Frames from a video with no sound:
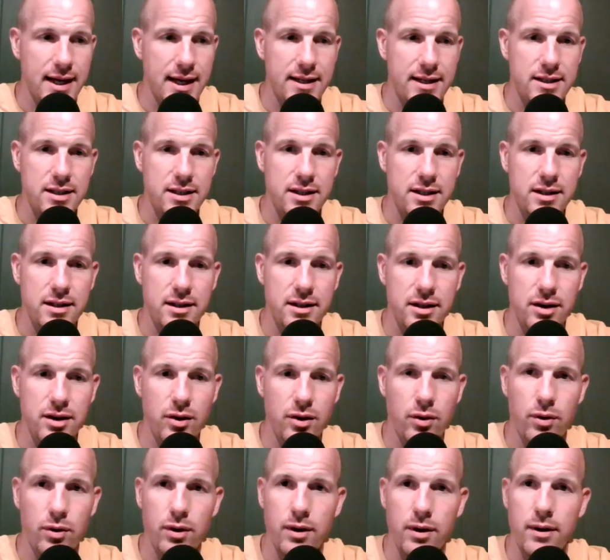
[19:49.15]
that
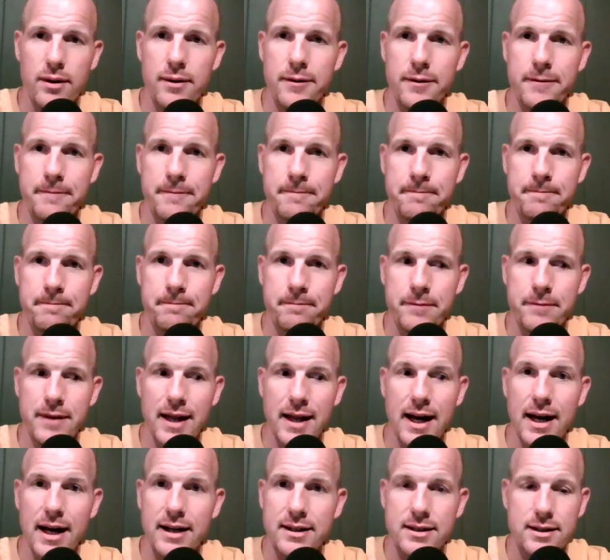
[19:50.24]
you're
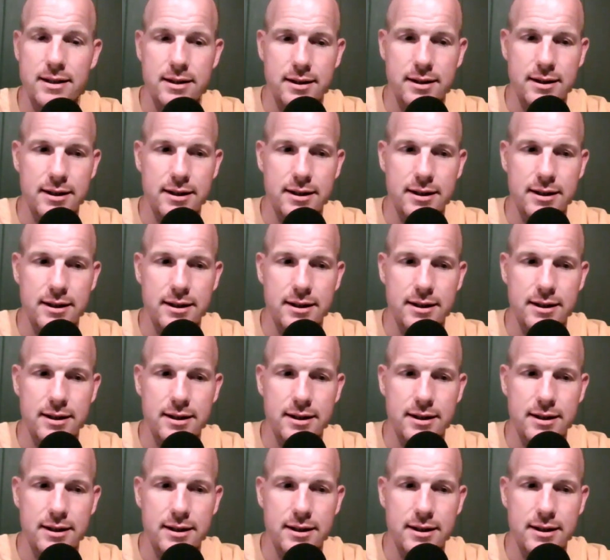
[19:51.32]
not